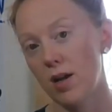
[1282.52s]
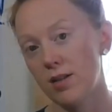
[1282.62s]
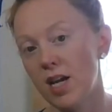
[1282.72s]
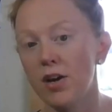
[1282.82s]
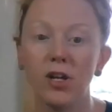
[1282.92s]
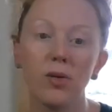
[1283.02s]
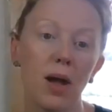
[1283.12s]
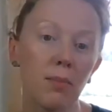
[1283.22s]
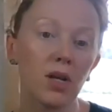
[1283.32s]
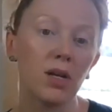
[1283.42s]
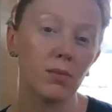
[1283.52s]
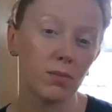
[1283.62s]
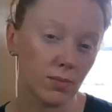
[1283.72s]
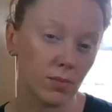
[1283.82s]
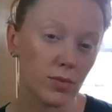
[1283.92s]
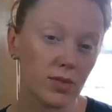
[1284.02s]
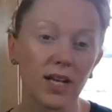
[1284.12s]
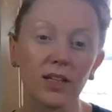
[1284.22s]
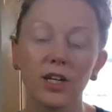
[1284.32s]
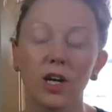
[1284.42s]
tell you, I'm gonna most
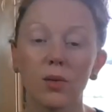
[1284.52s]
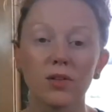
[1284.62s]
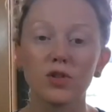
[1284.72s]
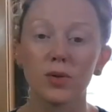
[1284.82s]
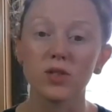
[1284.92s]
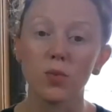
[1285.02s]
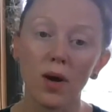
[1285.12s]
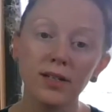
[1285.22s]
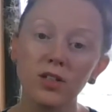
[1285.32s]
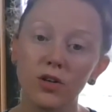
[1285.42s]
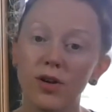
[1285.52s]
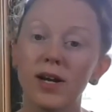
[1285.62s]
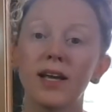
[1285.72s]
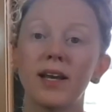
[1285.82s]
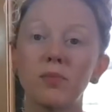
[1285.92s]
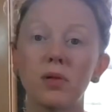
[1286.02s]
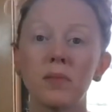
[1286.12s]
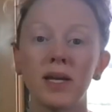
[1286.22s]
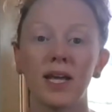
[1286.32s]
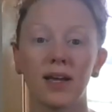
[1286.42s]
likely go with choice 1, creating and
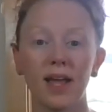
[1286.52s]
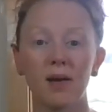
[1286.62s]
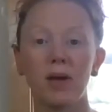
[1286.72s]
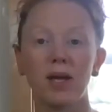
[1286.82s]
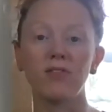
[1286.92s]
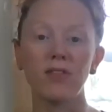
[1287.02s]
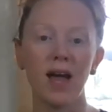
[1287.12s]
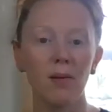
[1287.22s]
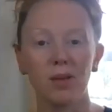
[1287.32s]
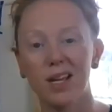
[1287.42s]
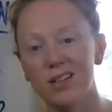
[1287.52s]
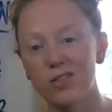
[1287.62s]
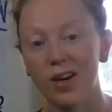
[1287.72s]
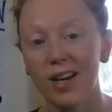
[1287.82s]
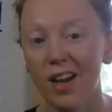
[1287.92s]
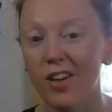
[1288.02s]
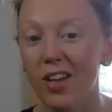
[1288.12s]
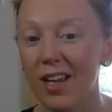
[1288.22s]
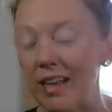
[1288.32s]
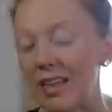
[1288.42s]
implementing a campaign for that, because right now
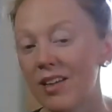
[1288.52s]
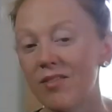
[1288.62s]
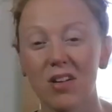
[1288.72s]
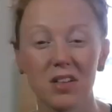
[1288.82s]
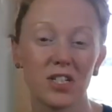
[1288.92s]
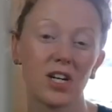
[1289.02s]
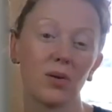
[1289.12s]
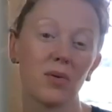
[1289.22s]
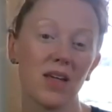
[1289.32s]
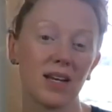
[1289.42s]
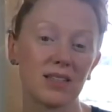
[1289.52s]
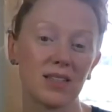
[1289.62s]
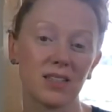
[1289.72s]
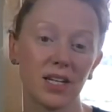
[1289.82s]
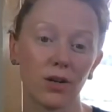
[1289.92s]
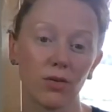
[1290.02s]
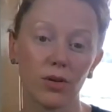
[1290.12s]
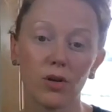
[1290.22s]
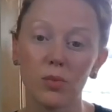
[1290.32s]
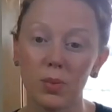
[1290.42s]
volunteering with an existing
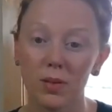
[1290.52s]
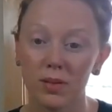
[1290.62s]
group,